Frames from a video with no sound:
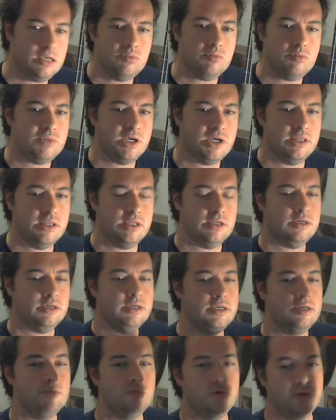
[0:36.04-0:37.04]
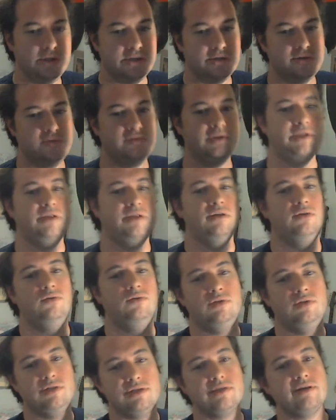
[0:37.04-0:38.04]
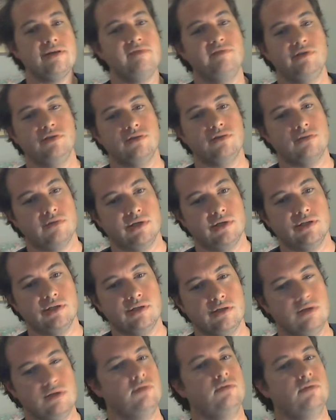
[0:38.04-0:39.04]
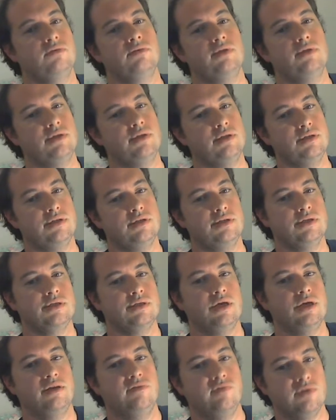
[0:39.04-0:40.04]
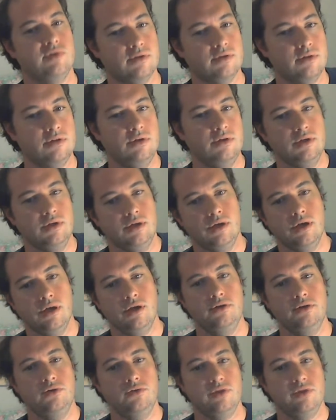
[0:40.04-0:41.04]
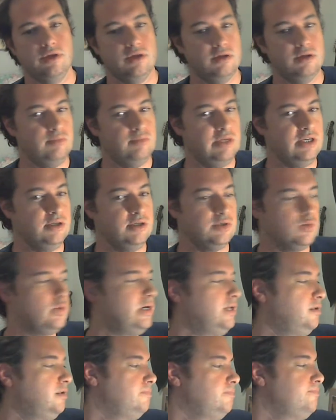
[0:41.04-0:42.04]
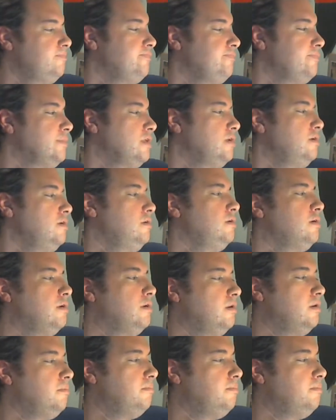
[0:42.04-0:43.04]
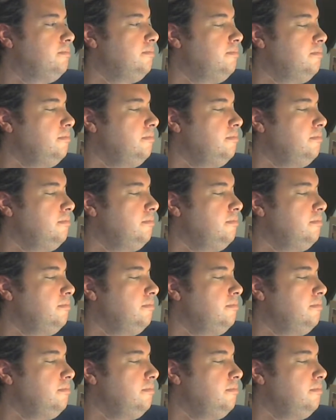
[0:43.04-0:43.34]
keep in mind that I am relatively new to 7-string, so this is kind of a new thing to me as well. But